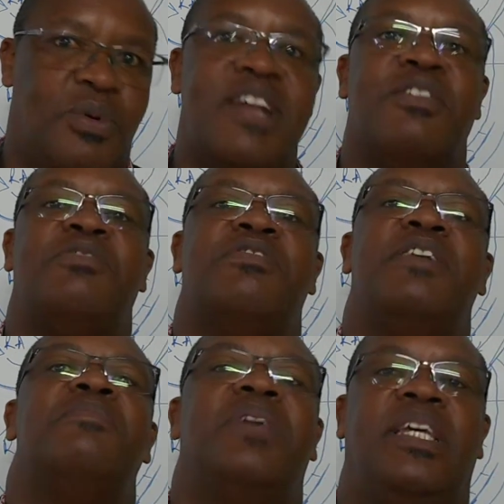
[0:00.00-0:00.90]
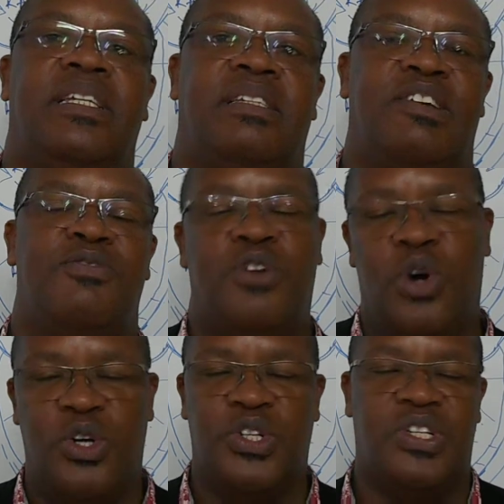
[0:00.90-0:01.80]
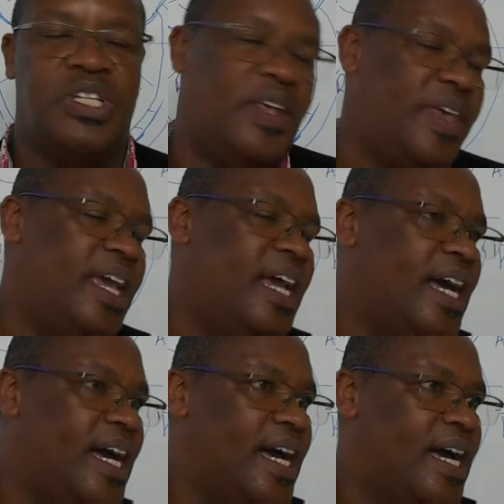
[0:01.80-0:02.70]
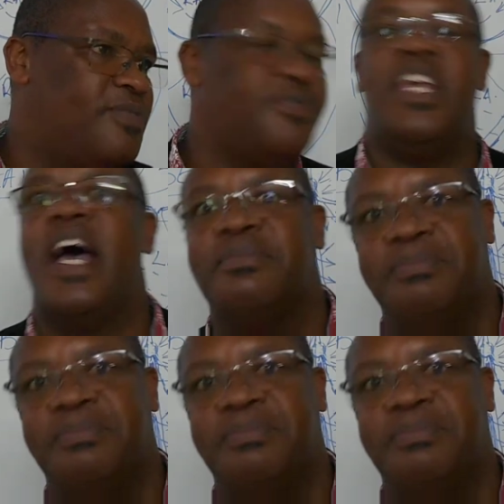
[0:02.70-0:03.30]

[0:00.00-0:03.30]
One of them is, of course, fear.